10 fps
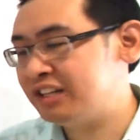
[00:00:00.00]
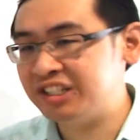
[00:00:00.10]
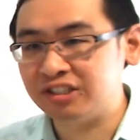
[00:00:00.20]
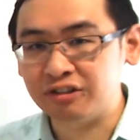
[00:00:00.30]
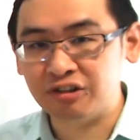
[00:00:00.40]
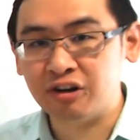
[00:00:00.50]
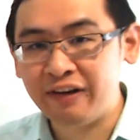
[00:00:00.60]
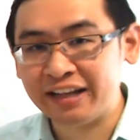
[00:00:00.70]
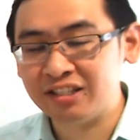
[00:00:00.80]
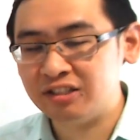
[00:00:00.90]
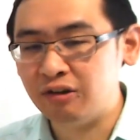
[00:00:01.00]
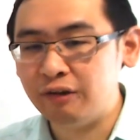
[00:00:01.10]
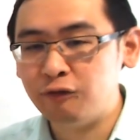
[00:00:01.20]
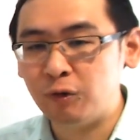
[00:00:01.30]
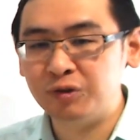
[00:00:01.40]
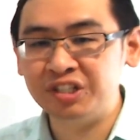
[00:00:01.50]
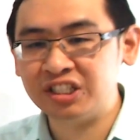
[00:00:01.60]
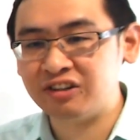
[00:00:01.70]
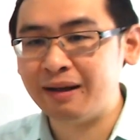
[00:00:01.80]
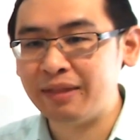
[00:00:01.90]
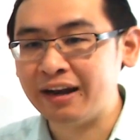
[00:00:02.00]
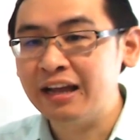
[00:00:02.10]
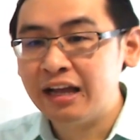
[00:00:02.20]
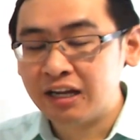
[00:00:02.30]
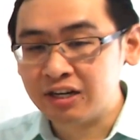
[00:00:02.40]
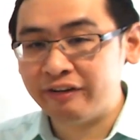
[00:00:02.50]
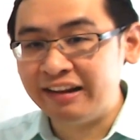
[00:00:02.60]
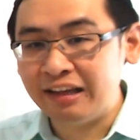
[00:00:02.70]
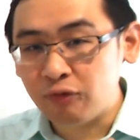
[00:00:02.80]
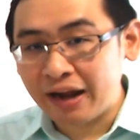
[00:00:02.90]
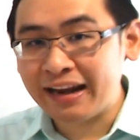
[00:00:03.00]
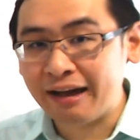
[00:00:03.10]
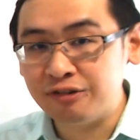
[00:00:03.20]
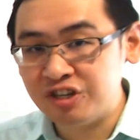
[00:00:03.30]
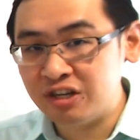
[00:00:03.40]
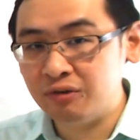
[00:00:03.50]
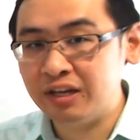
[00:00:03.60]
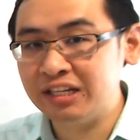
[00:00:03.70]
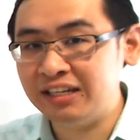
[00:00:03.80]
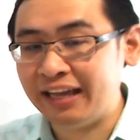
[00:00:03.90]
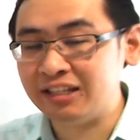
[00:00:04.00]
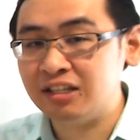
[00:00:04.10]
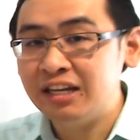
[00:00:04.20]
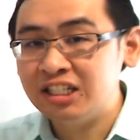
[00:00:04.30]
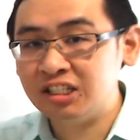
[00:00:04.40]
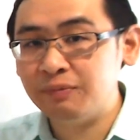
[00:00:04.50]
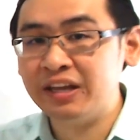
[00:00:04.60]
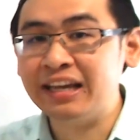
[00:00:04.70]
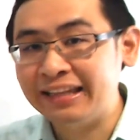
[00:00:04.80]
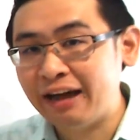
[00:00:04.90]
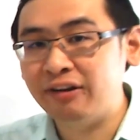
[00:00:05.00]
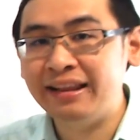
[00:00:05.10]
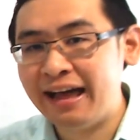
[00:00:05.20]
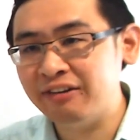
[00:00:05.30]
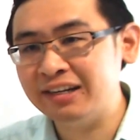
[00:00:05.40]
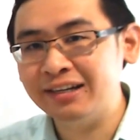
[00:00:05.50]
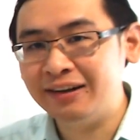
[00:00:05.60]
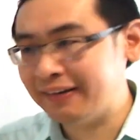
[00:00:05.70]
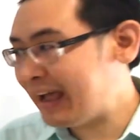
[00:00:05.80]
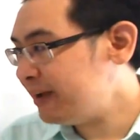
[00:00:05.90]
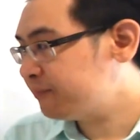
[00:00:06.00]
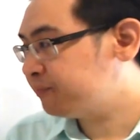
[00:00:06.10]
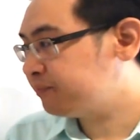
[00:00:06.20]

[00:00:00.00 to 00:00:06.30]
This is also correct. So if you want to describe that currently, right now, Jill is like speaking louder and louder, okay?